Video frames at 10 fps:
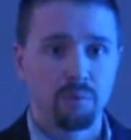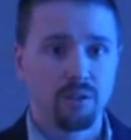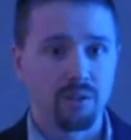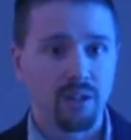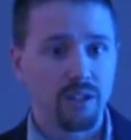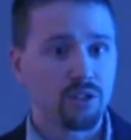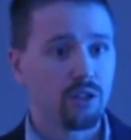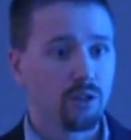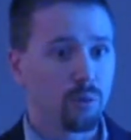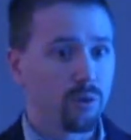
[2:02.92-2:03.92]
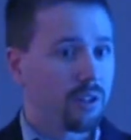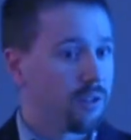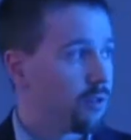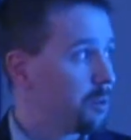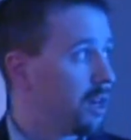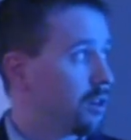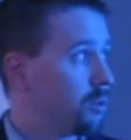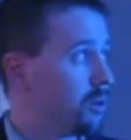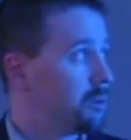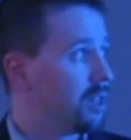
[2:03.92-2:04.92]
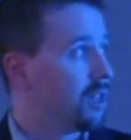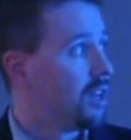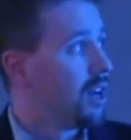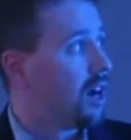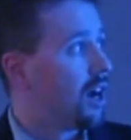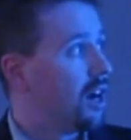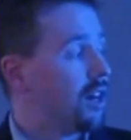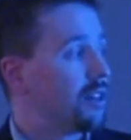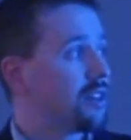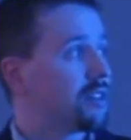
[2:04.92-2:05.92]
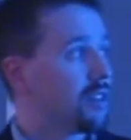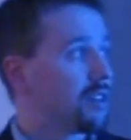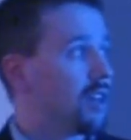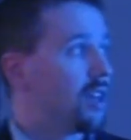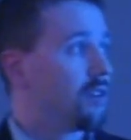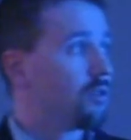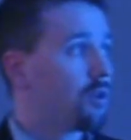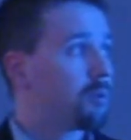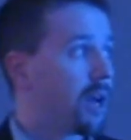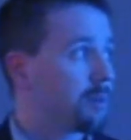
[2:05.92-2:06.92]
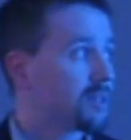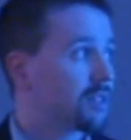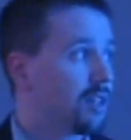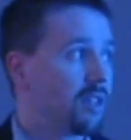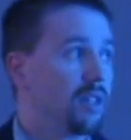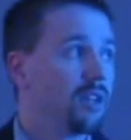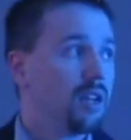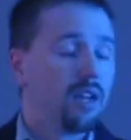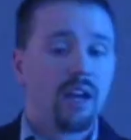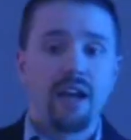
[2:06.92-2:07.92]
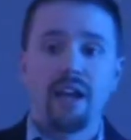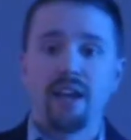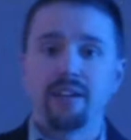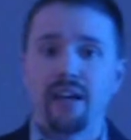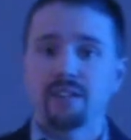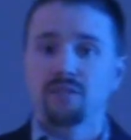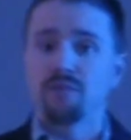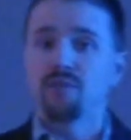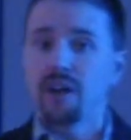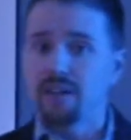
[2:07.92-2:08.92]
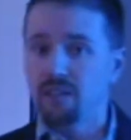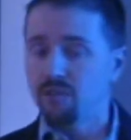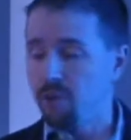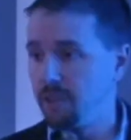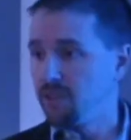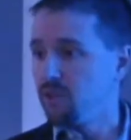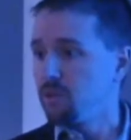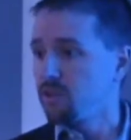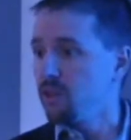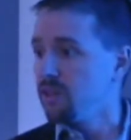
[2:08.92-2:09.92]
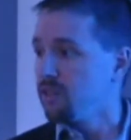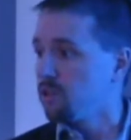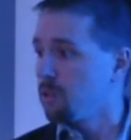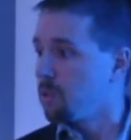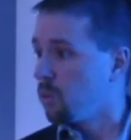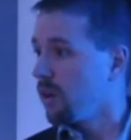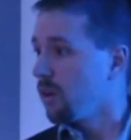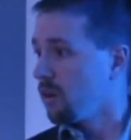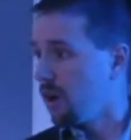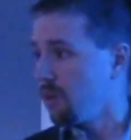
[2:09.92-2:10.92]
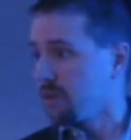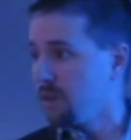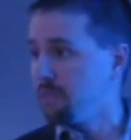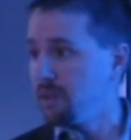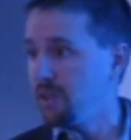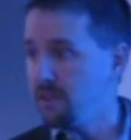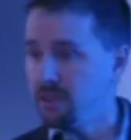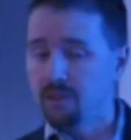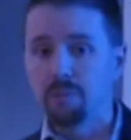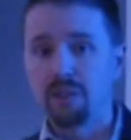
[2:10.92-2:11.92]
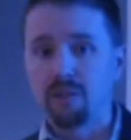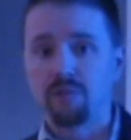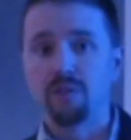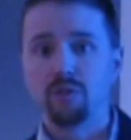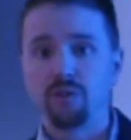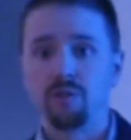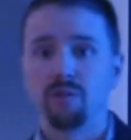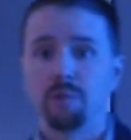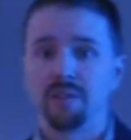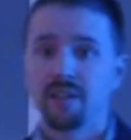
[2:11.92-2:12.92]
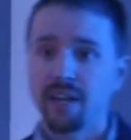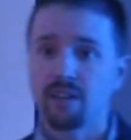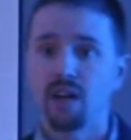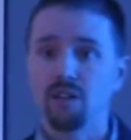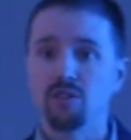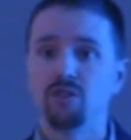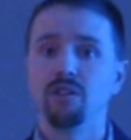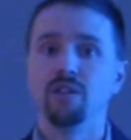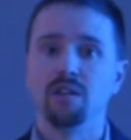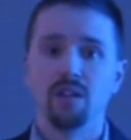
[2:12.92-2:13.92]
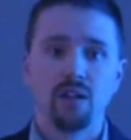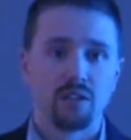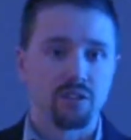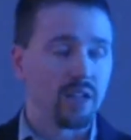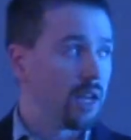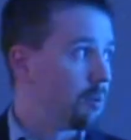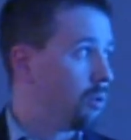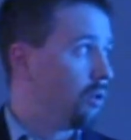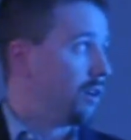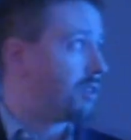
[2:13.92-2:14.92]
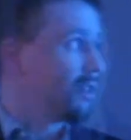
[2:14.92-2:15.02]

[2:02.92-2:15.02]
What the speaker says: year that I started working for Modern Woodman, they had done a roadmap study and had some findings from it. So they were trying to determine where our company needed to be in the future from a technology standpoint.